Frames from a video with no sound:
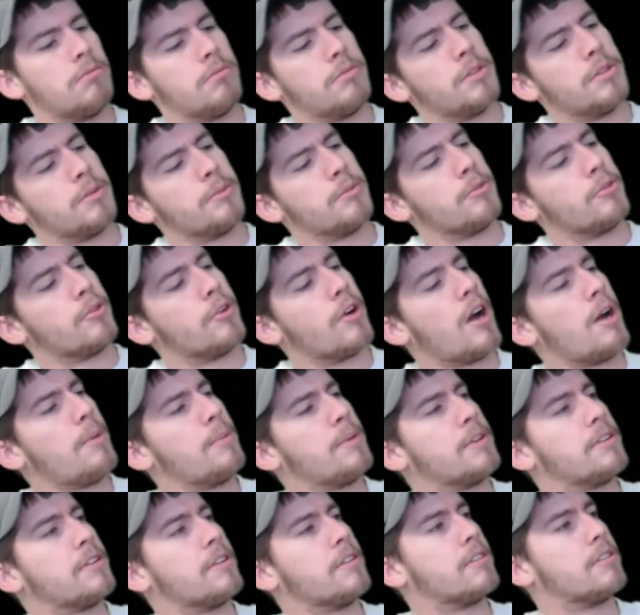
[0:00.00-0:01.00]

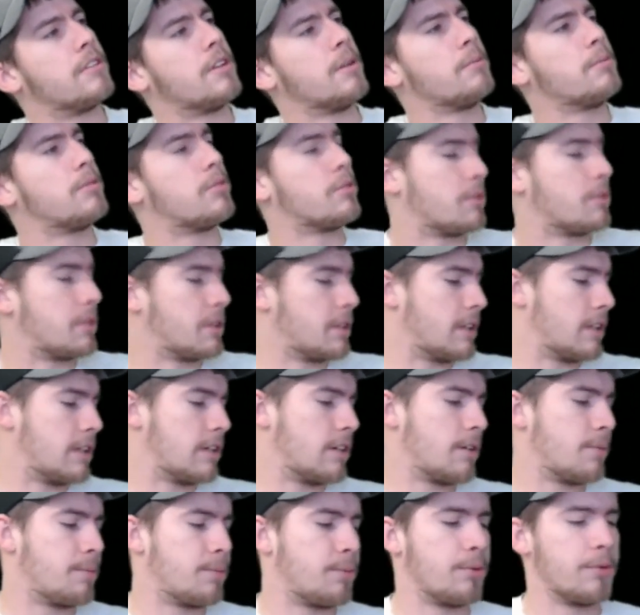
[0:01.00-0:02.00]
grommets of some sort in there.
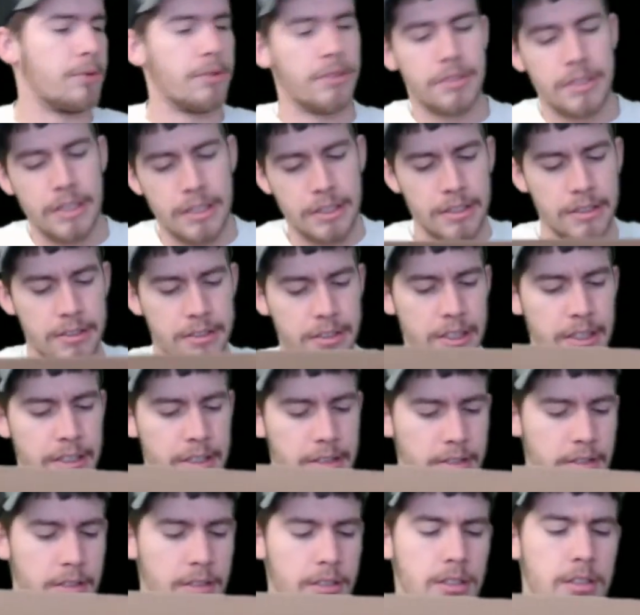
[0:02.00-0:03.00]
I'll pull those out in a second.
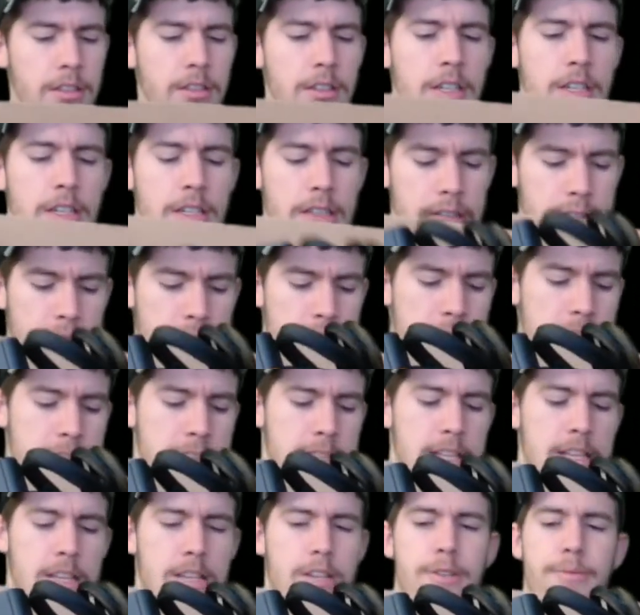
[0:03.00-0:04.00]
And
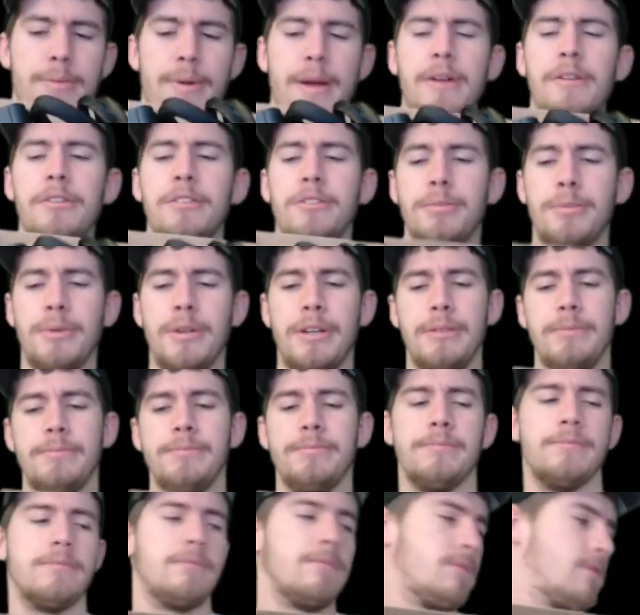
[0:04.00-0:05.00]
then your power supply.
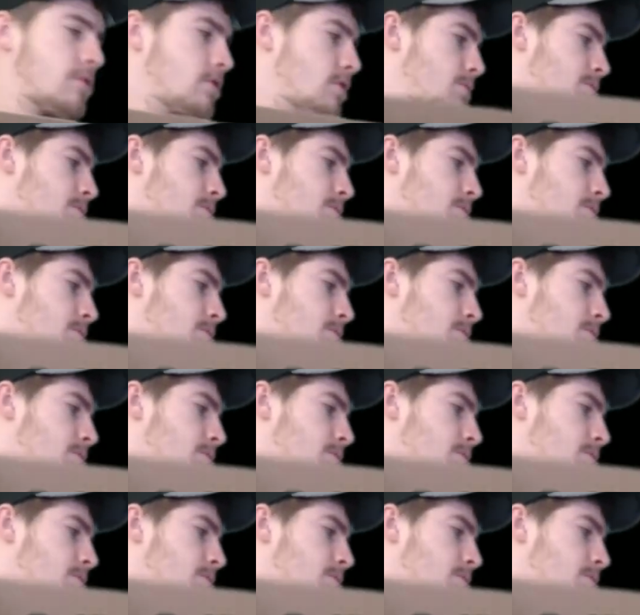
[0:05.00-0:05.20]
So I'm gonna